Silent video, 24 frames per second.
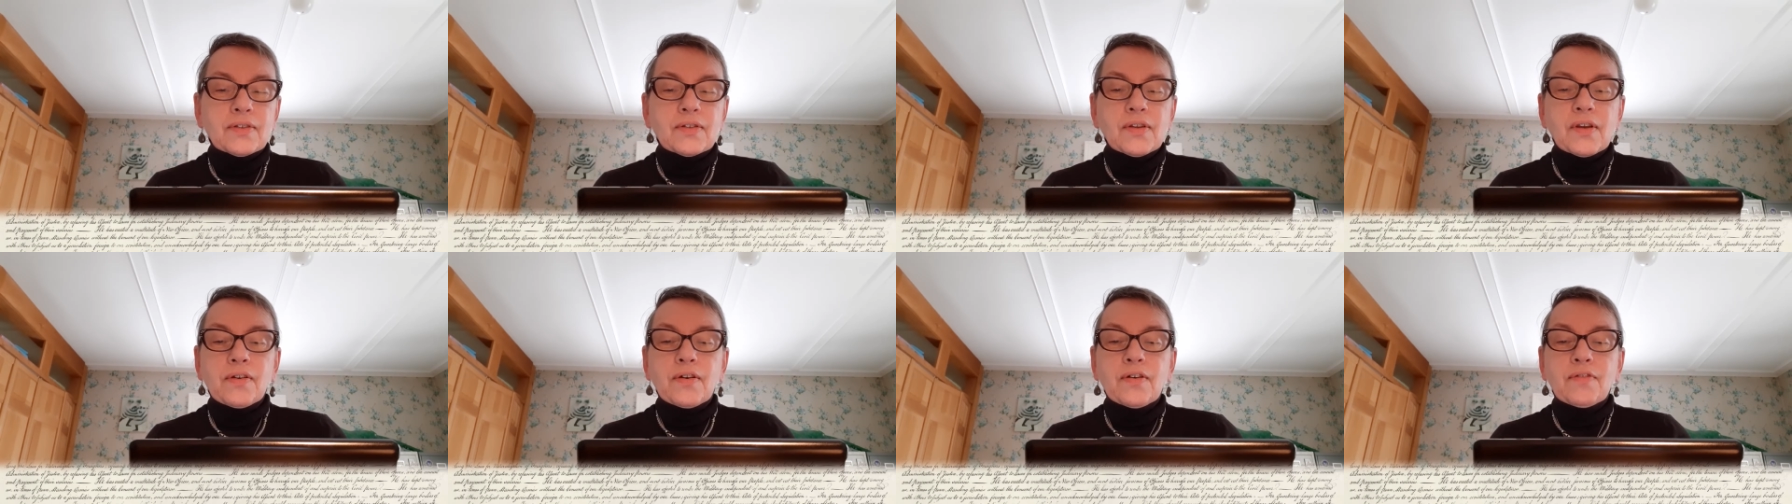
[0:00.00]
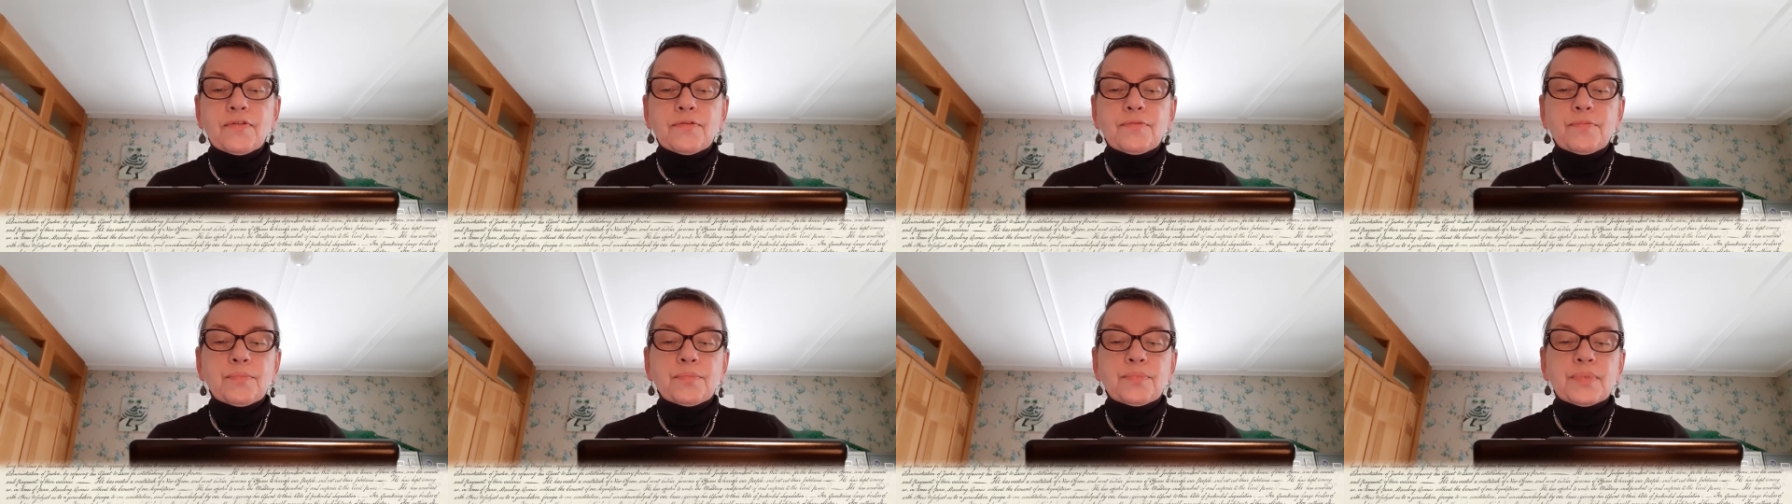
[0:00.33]

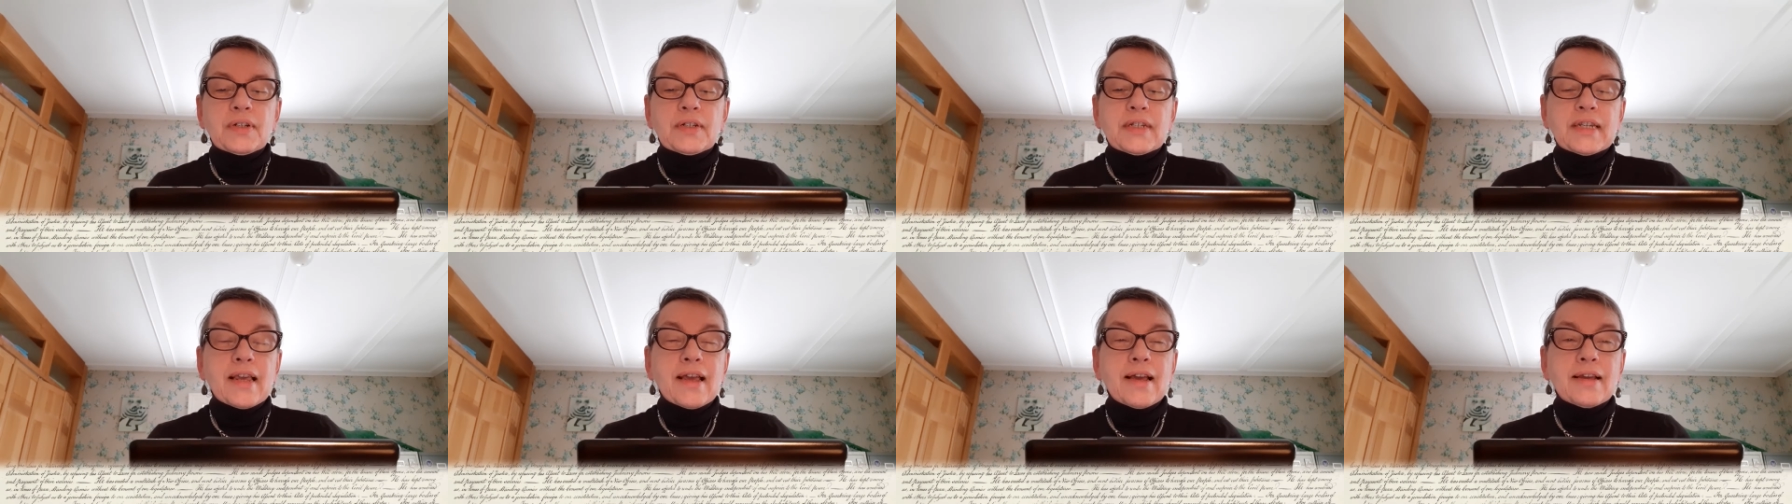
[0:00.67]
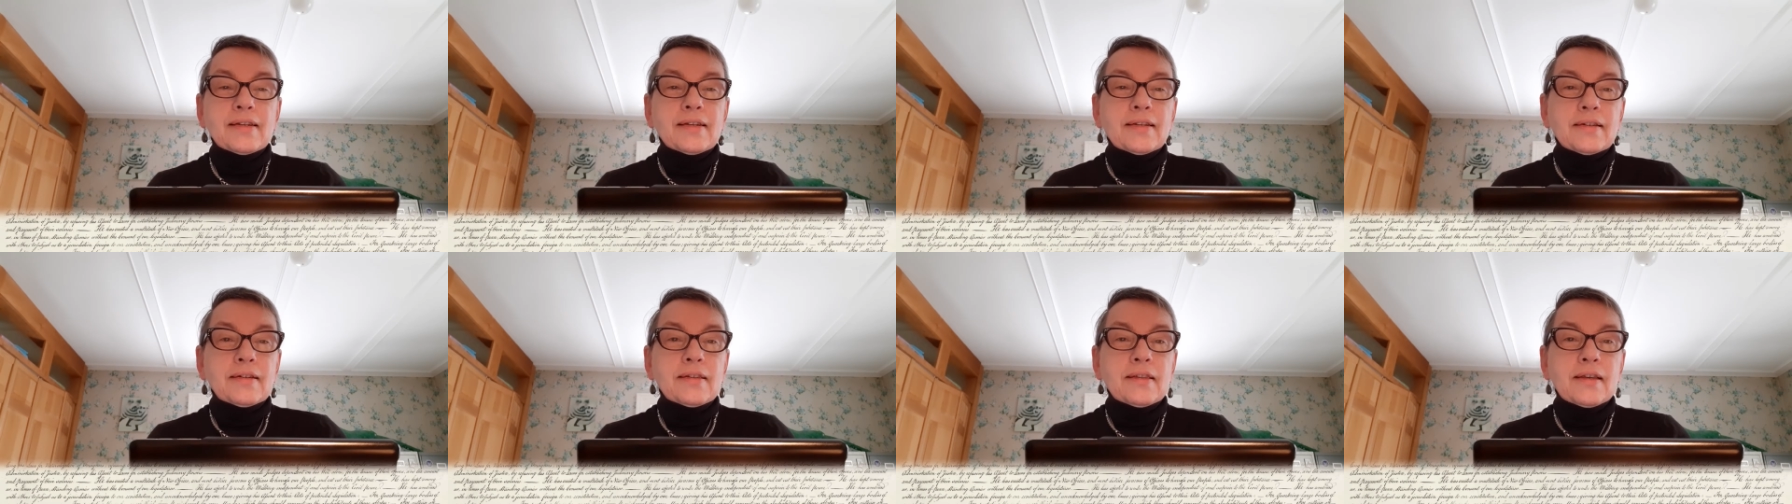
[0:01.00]
of
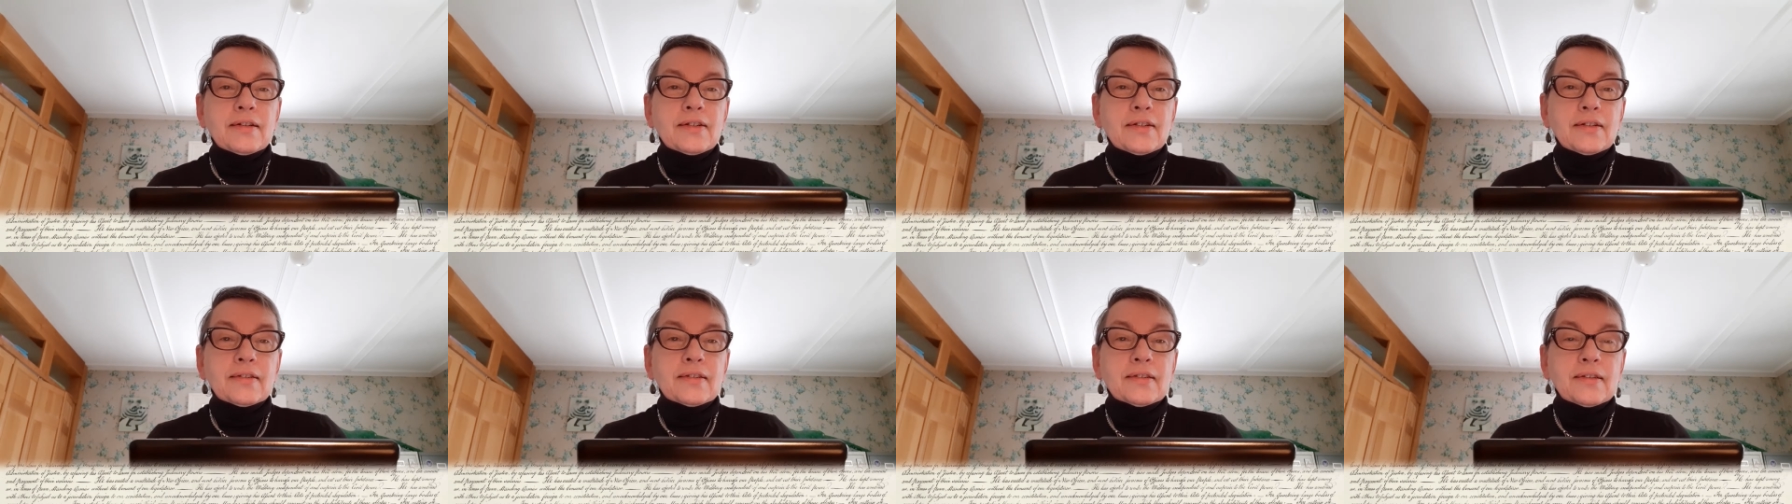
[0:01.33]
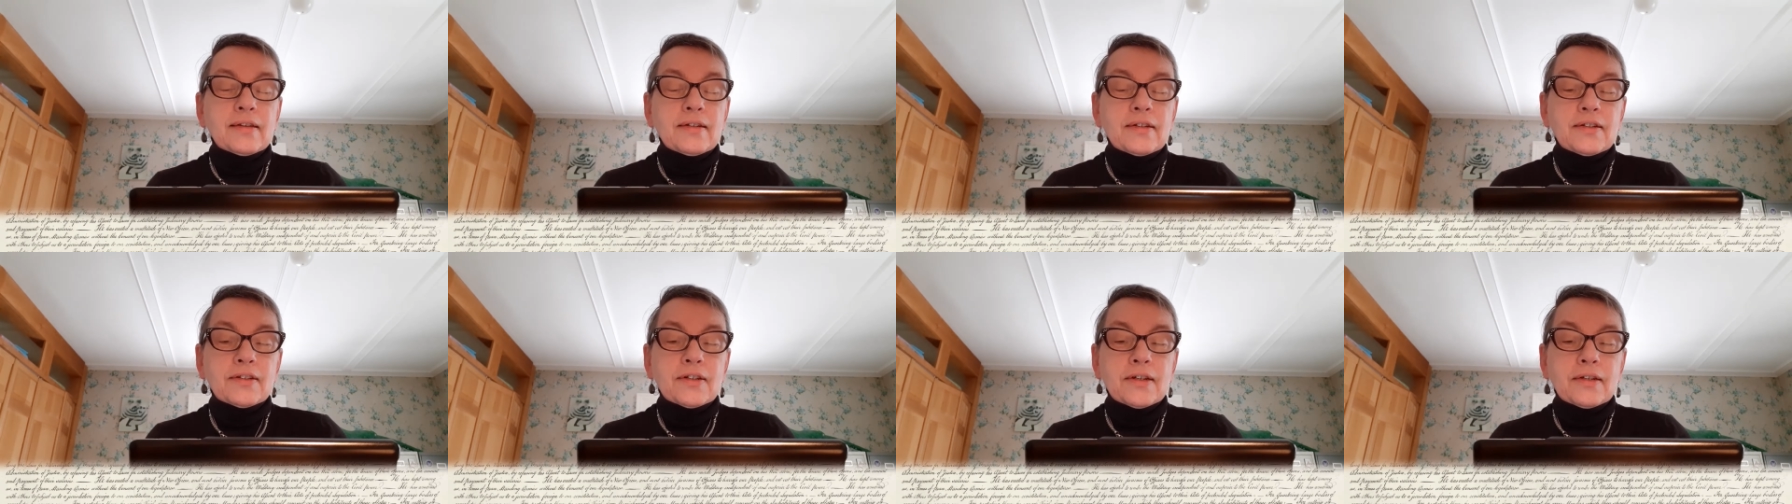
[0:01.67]
pretended
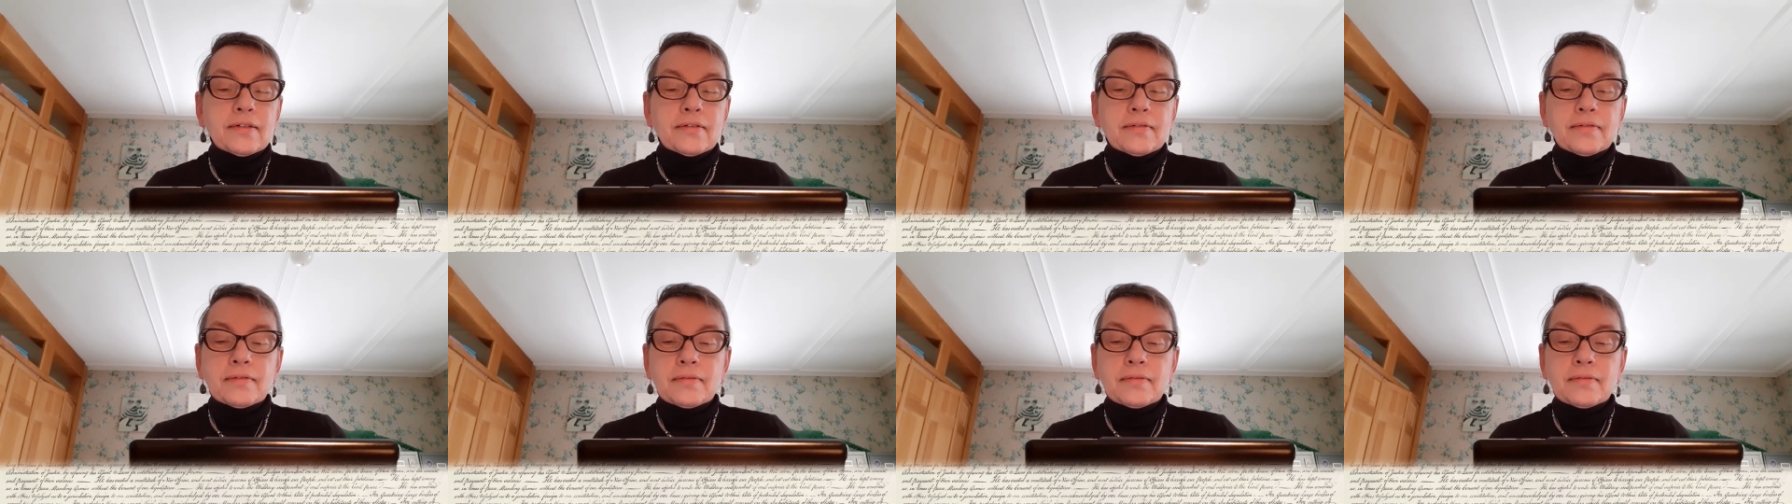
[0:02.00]
legislation.